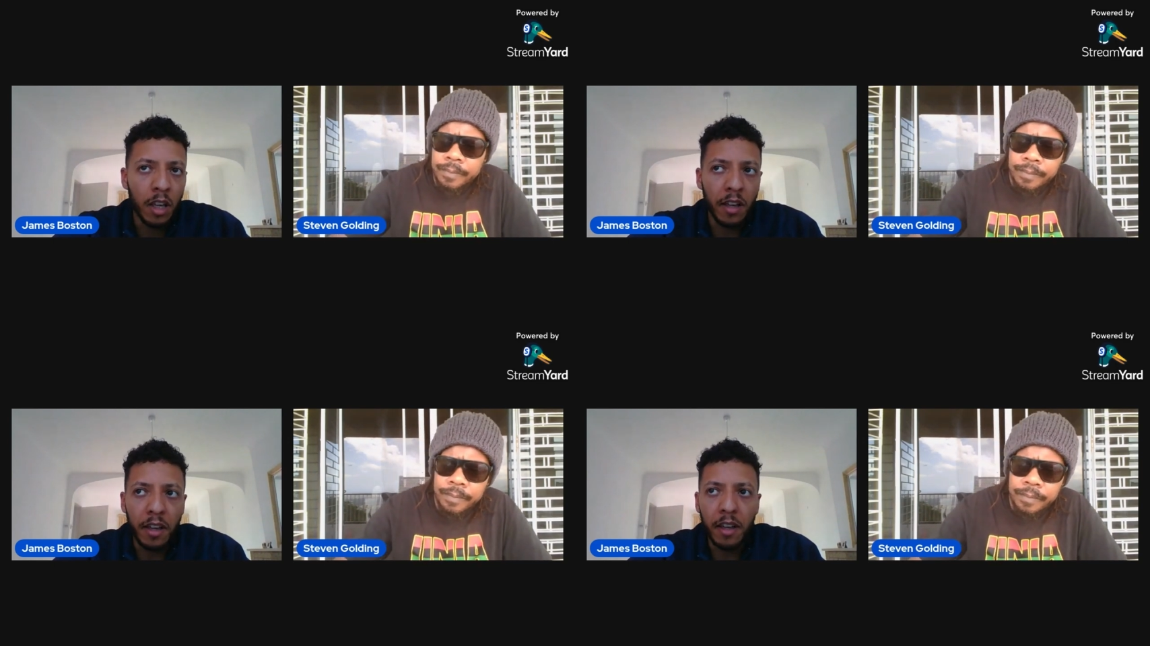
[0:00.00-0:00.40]

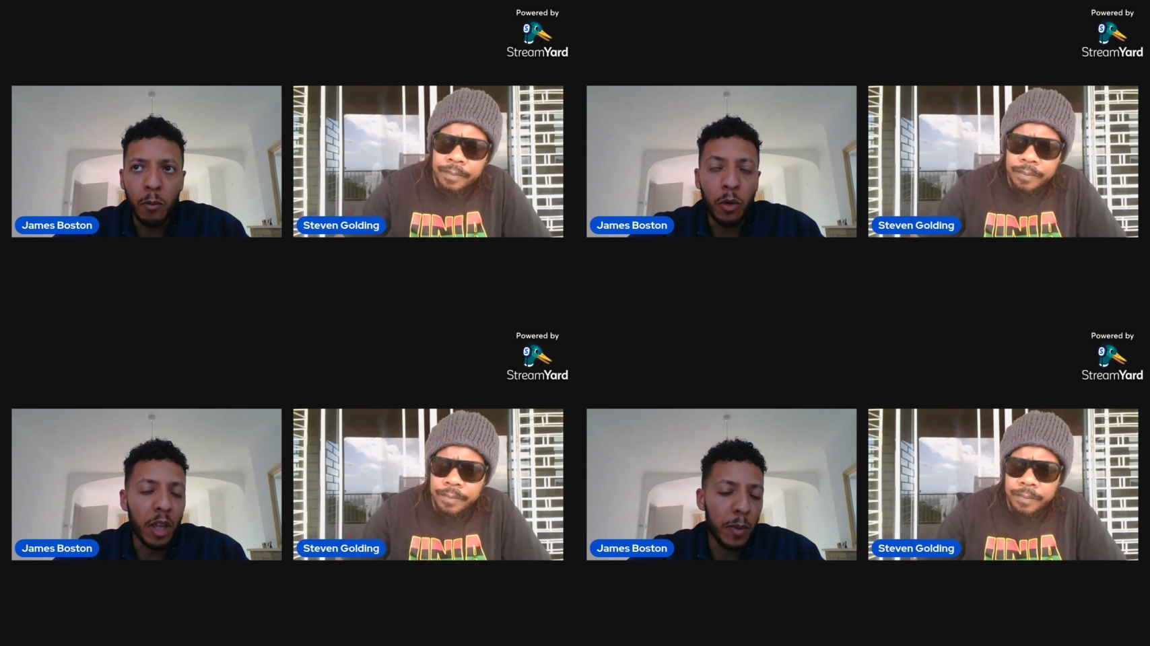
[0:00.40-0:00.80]
Speaker 1: uh,
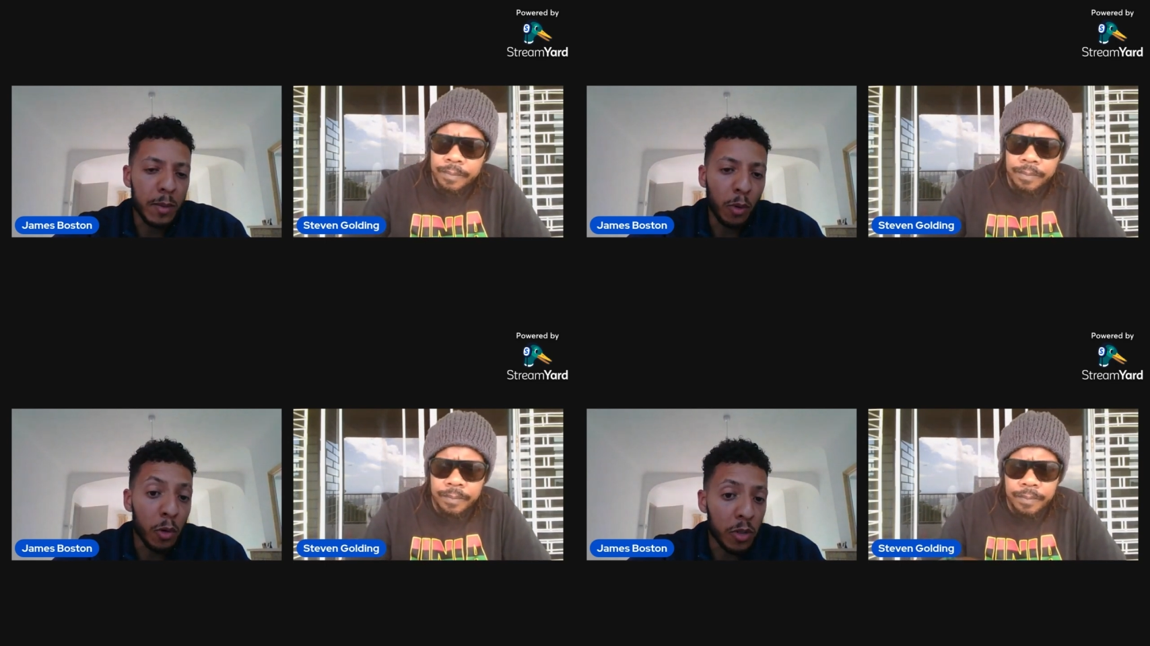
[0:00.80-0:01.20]
were there
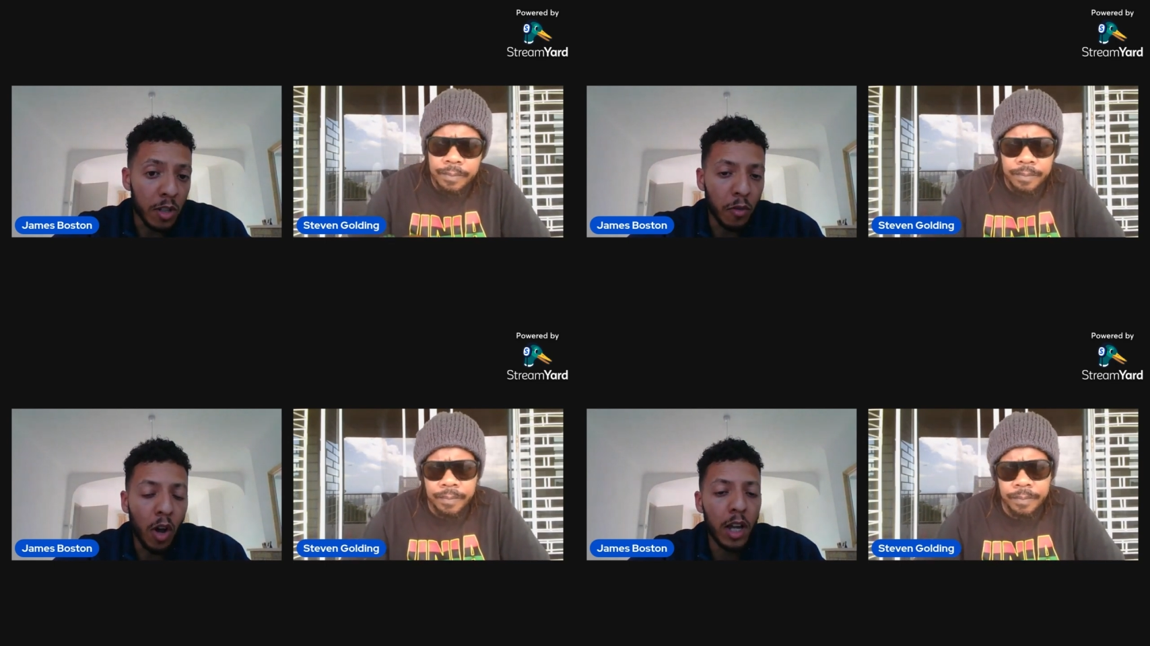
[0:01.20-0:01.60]
people who
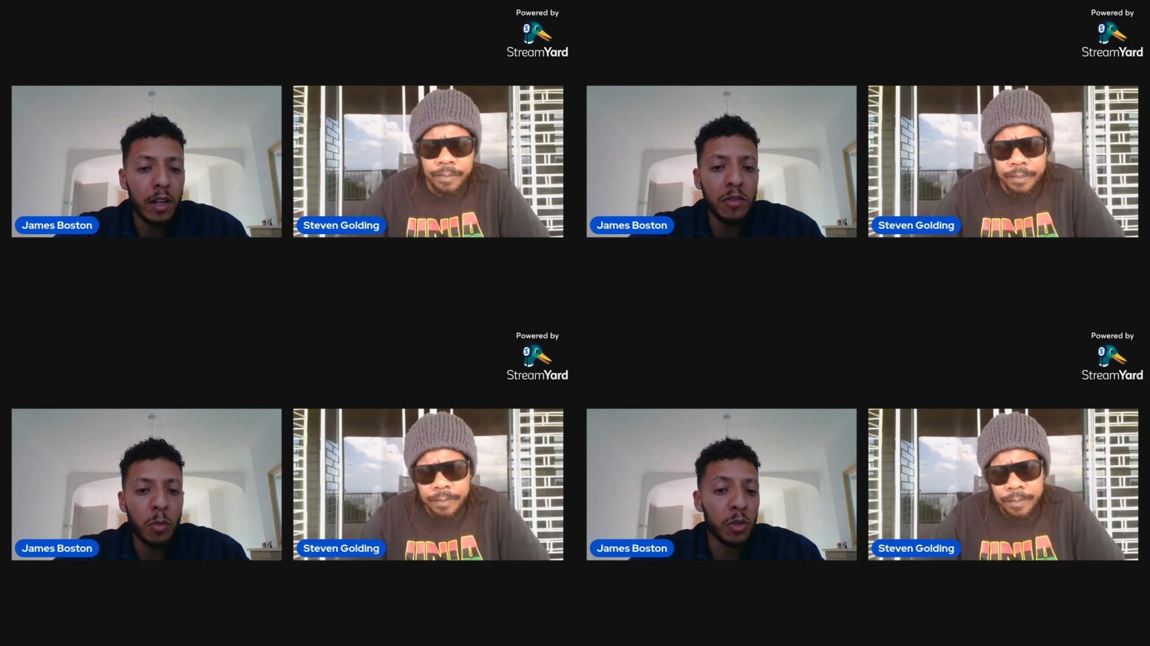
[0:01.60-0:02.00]

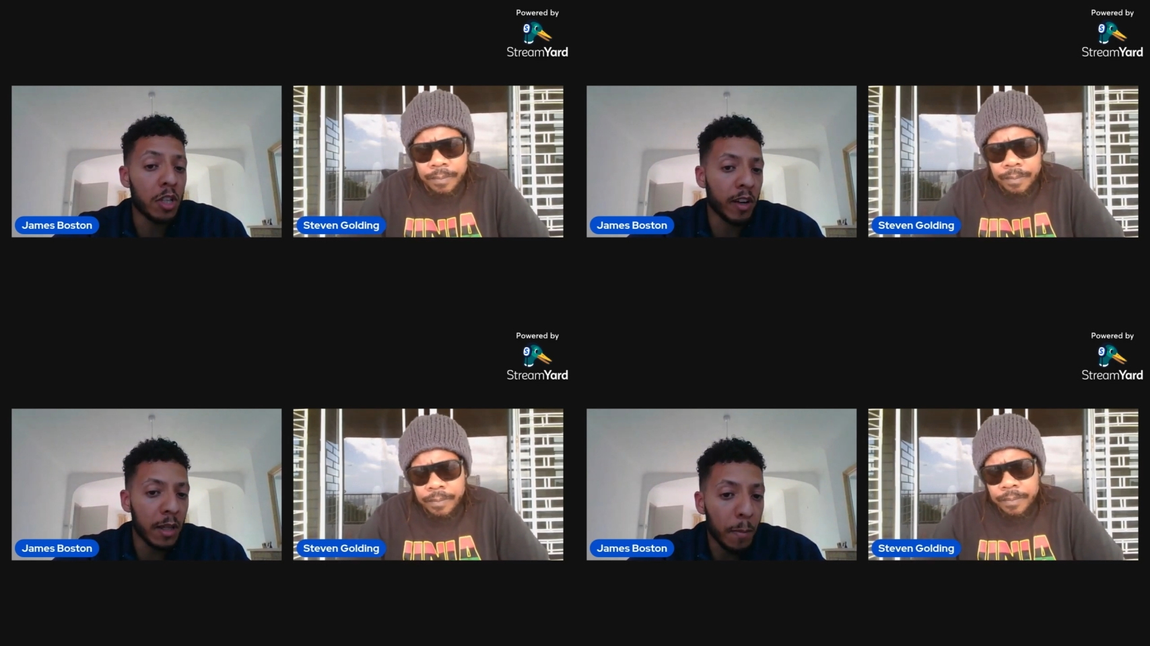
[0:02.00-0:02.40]
survived? Was there
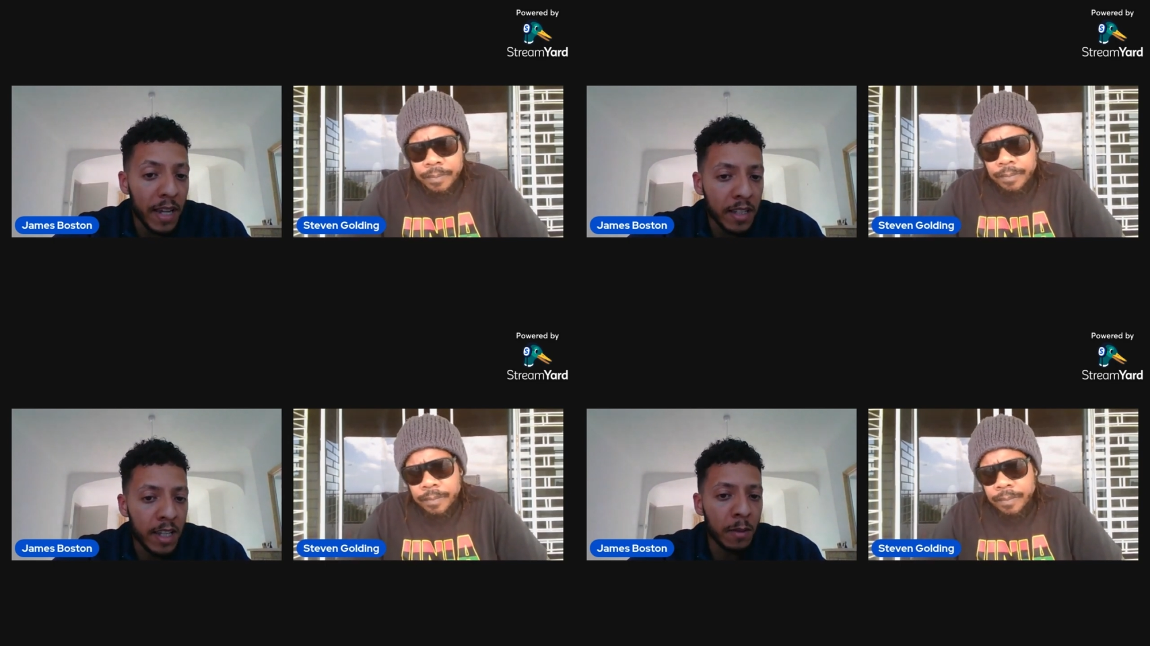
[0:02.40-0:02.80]
any
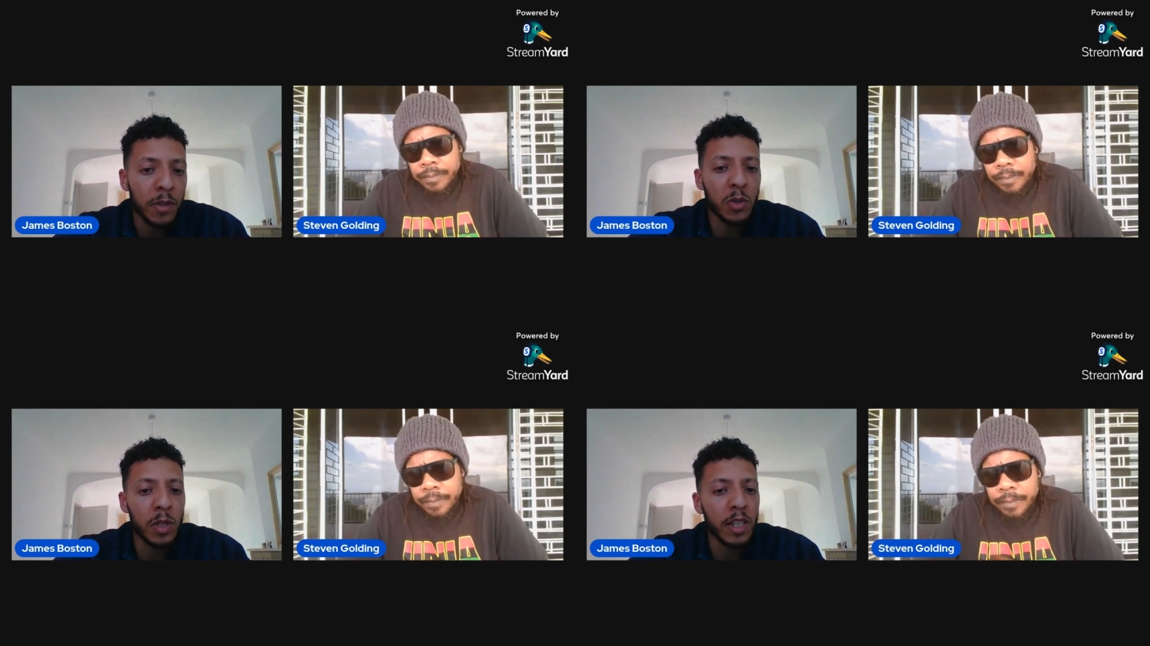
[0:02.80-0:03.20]
mixing
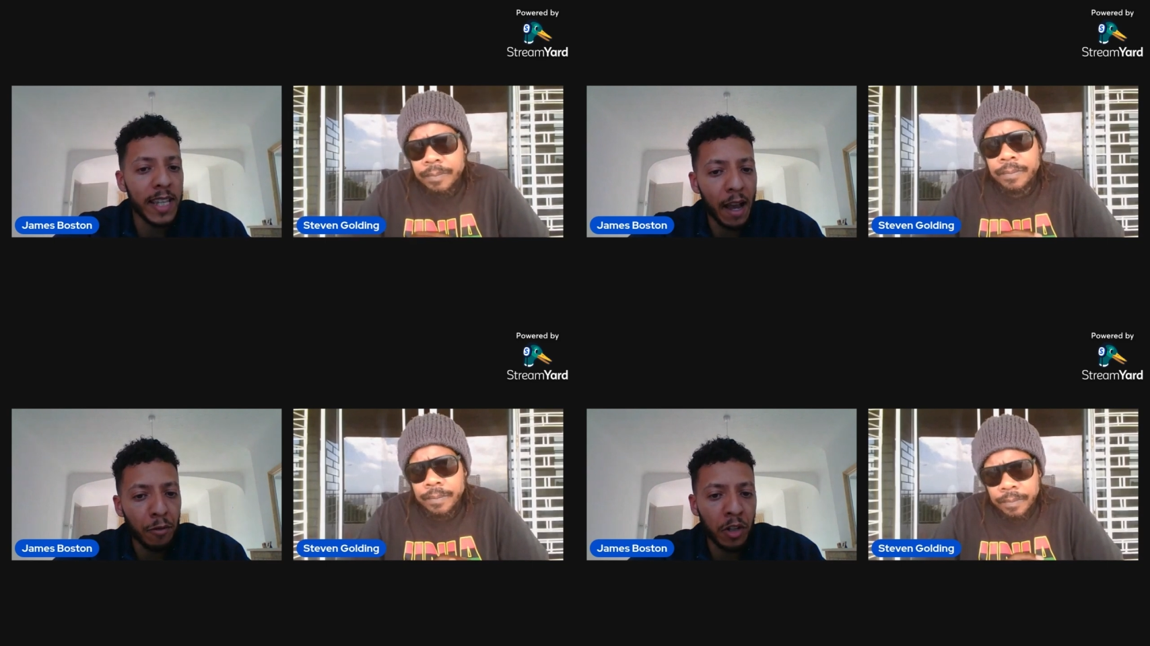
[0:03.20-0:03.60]
between the
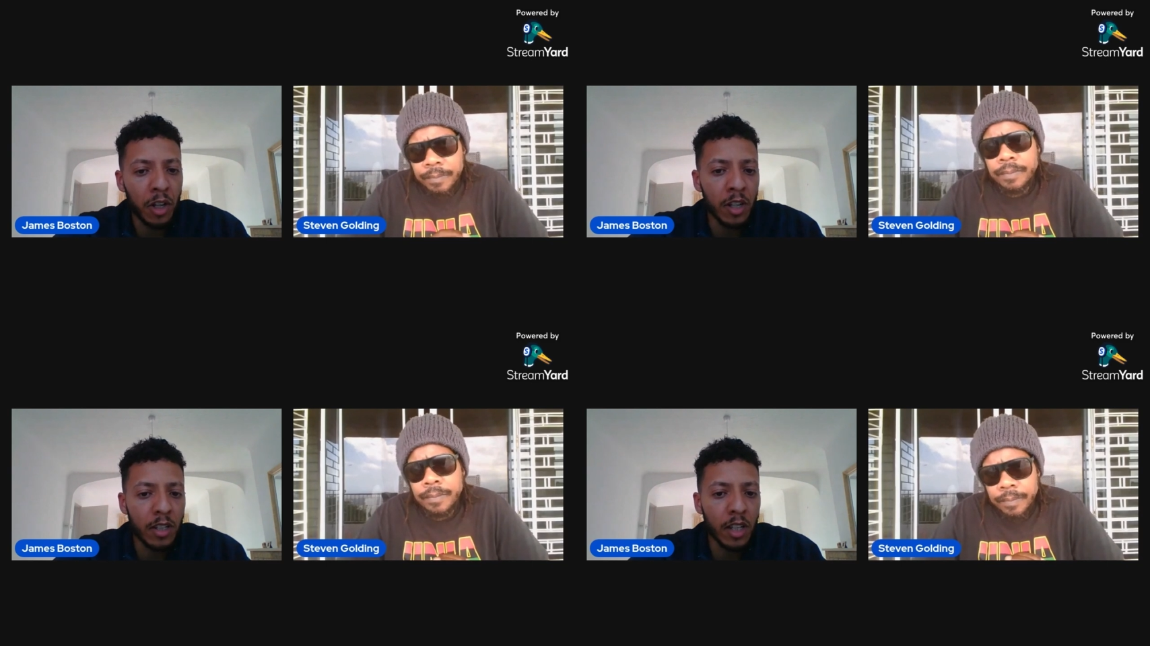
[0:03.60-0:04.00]

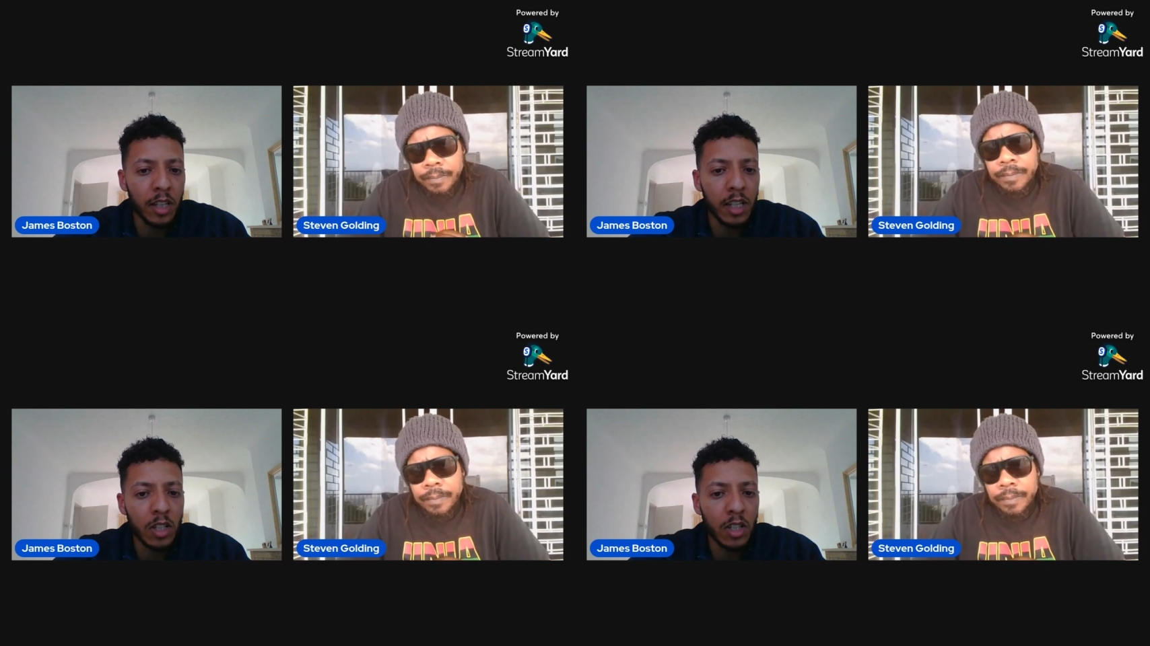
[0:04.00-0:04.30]
Africans and the